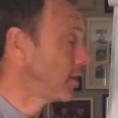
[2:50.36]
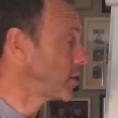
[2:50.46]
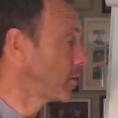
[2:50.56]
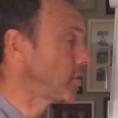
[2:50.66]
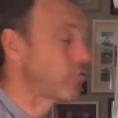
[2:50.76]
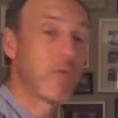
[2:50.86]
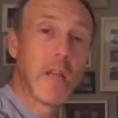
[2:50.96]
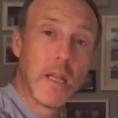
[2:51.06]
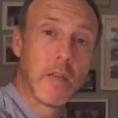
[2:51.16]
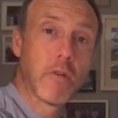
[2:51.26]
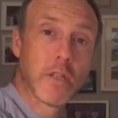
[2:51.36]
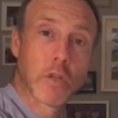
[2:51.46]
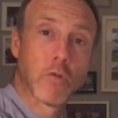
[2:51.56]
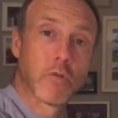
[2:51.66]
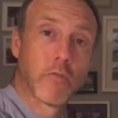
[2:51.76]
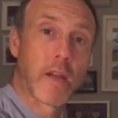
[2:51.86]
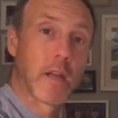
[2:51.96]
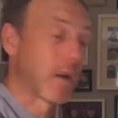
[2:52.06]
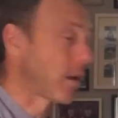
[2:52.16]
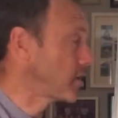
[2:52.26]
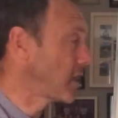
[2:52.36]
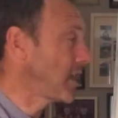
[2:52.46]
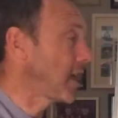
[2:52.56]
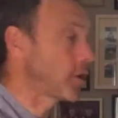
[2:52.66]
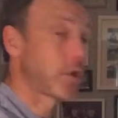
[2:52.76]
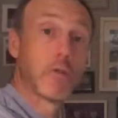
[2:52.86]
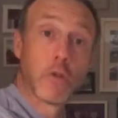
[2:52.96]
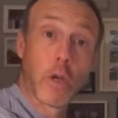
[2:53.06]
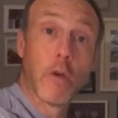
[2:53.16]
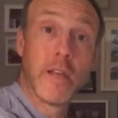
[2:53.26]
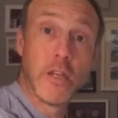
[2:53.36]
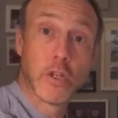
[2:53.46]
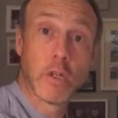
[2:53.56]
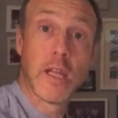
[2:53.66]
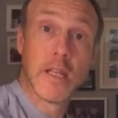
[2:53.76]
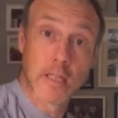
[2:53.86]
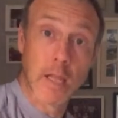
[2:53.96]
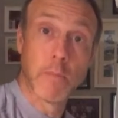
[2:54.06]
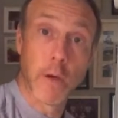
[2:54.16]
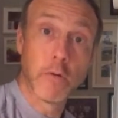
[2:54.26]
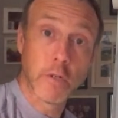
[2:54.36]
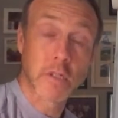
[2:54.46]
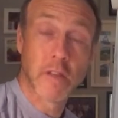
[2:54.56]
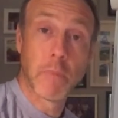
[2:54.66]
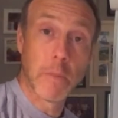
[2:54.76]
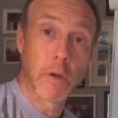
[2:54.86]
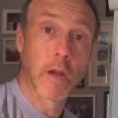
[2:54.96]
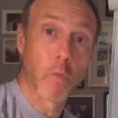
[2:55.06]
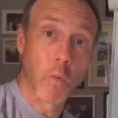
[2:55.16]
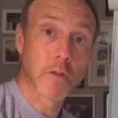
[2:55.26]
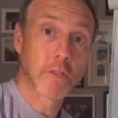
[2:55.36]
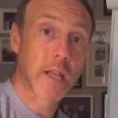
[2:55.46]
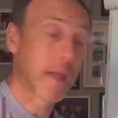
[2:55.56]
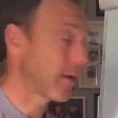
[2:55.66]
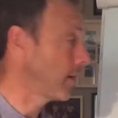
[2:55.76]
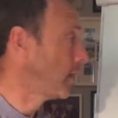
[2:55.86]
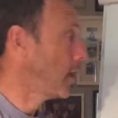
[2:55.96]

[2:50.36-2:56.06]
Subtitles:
So it's really critical to recognise that yes, social cohesion is a bonus if people get on well together,